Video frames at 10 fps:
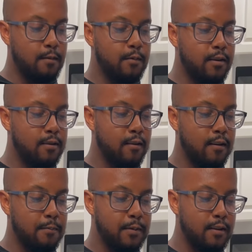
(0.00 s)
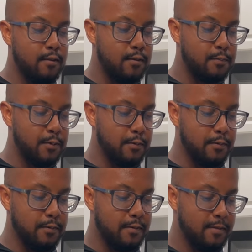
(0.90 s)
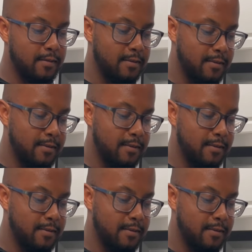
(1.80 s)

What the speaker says: I don't want to dirty up another spoon.